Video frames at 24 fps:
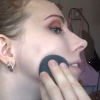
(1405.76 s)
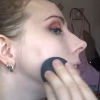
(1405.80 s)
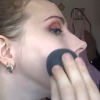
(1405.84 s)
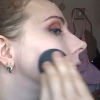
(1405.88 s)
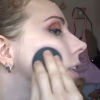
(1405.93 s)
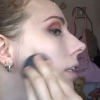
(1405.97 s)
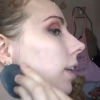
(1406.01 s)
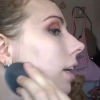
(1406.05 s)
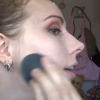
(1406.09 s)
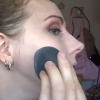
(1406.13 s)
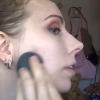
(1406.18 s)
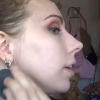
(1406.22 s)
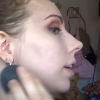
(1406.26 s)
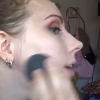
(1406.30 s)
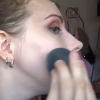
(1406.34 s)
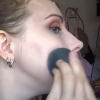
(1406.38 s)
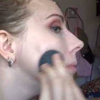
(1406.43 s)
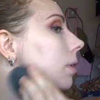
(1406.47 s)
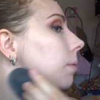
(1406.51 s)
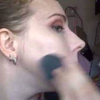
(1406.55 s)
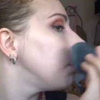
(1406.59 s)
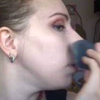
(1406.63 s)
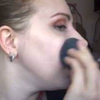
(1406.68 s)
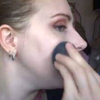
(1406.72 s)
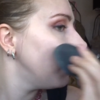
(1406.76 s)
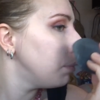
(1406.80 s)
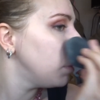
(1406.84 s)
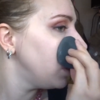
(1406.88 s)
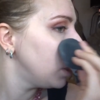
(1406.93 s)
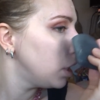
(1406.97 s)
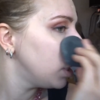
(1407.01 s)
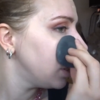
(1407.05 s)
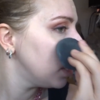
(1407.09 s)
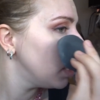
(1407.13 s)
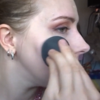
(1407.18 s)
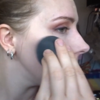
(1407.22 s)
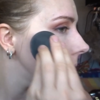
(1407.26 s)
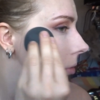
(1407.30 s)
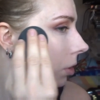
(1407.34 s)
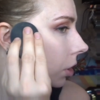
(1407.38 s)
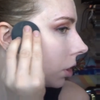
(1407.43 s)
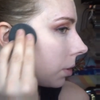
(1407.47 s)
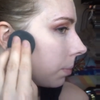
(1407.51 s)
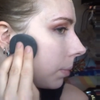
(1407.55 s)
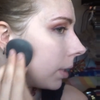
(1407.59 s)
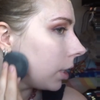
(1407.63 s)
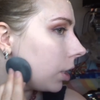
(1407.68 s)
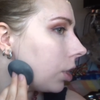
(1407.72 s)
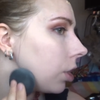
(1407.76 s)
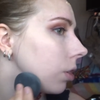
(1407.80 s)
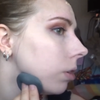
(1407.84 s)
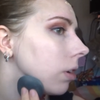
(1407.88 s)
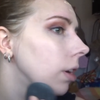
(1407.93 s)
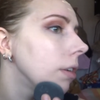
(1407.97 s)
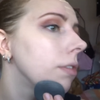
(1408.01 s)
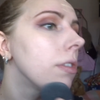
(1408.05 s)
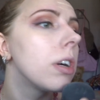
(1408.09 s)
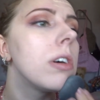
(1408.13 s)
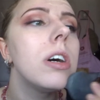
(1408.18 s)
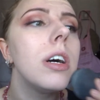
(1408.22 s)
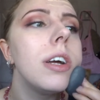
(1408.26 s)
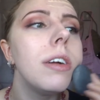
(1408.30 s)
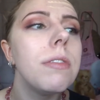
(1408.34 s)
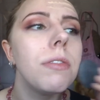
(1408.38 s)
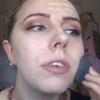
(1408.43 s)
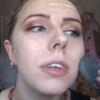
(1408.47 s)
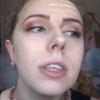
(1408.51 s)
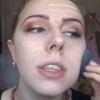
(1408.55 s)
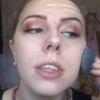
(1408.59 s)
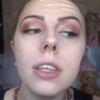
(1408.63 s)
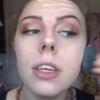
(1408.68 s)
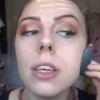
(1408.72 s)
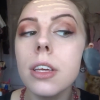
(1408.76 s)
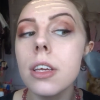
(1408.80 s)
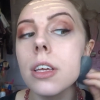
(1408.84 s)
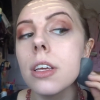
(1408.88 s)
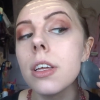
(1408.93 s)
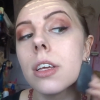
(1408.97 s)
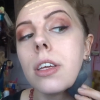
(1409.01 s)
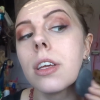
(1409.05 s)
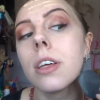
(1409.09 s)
Covered up my blemishes. I'll just make sure I've got everything.